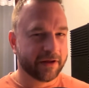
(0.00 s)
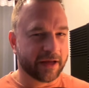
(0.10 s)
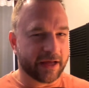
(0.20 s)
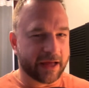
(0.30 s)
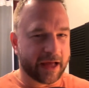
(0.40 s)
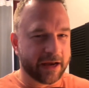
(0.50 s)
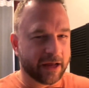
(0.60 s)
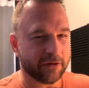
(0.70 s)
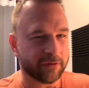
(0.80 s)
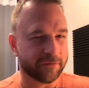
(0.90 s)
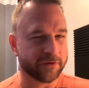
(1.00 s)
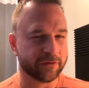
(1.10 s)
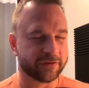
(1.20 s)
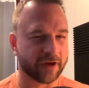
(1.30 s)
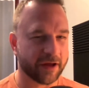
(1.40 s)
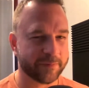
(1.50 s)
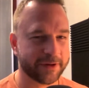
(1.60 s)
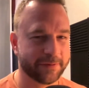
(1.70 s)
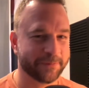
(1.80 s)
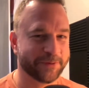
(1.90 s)
I don't know if you saw
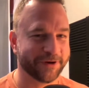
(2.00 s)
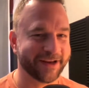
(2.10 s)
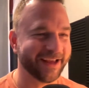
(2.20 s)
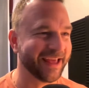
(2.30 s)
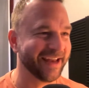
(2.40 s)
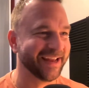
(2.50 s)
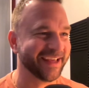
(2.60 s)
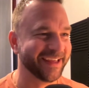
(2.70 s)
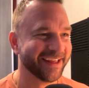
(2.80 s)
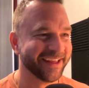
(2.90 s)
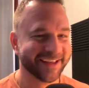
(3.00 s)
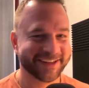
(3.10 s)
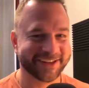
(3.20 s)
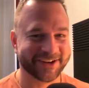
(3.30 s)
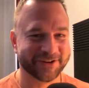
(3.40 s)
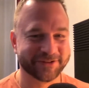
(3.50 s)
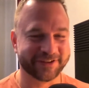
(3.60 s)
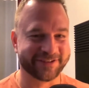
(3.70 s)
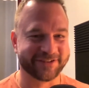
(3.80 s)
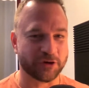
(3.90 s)
me putting any,
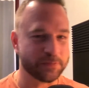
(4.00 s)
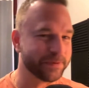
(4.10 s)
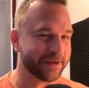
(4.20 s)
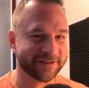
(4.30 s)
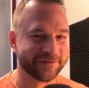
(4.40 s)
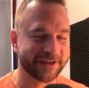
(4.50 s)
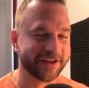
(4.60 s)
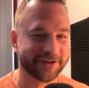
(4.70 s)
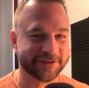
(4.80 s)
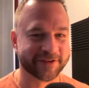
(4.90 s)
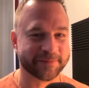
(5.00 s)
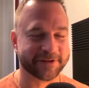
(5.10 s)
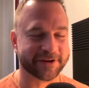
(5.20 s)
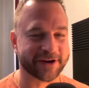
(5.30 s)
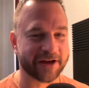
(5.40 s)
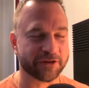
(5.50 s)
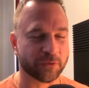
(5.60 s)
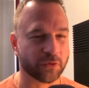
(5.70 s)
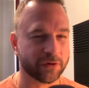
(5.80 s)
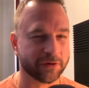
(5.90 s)
dystopian videos up there, how
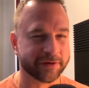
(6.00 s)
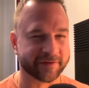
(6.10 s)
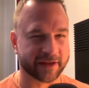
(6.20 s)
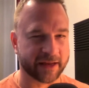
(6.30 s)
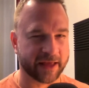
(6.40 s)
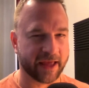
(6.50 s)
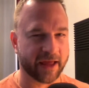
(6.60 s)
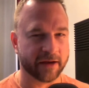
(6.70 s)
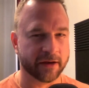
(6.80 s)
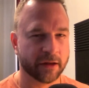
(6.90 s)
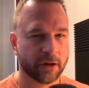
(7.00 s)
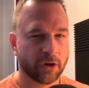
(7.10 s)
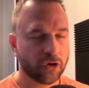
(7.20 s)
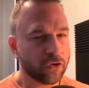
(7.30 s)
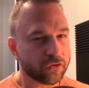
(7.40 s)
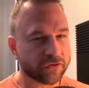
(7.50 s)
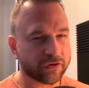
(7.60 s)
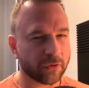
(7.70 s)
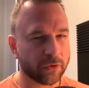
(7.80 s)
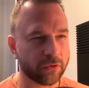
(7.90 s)
the world is going to end.
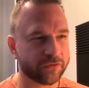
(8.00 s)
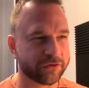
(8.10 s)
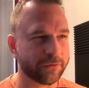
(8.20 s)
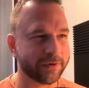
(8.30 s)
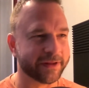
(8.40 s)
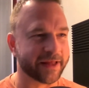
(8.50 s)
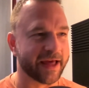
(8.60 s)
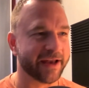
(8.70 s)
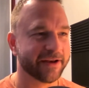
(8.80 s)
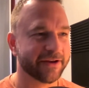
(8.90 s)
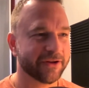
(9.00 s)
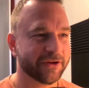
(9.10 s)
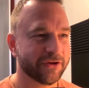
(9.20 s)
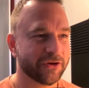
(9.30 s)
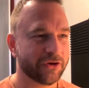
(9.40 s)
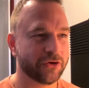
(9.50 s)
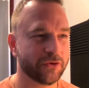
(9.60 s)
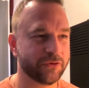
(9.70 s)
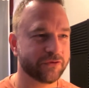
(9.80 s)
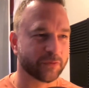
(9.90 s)
So who's doing that?
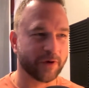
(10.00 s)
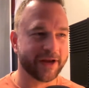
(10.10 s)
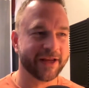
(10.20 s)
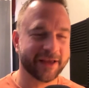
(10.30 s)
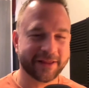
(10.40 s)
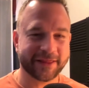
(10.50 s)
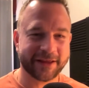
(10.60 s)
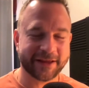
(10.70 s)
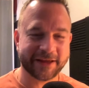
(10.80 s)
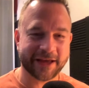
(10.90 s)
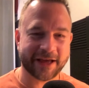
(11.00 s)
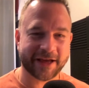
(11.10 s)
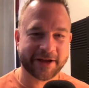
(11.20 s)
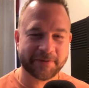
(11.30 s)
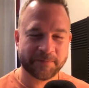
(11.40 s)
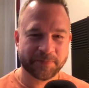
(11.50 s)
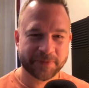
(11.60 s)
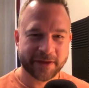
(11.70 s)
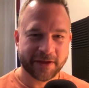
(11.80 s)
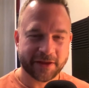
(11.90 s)
Who's running the
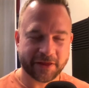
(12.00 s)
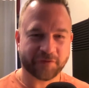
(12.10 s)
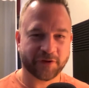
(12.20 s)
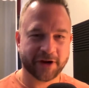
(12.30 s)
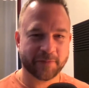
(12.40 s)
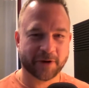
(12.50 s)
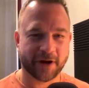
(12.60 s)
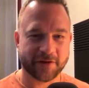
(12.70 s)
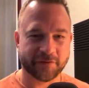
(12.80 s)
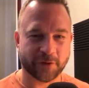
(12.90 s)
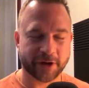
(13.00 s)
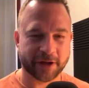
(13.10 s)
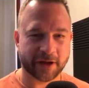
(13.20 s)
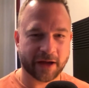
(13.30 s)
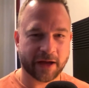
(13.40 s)
Freedom Convoy